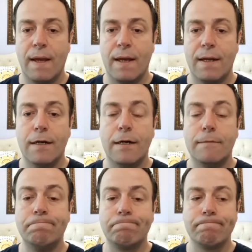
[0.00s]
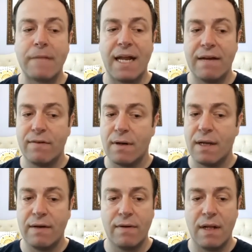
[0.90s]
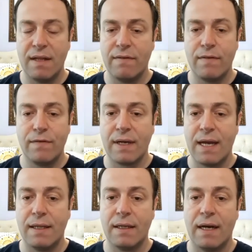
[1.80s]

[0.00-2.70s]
and I'll never forget,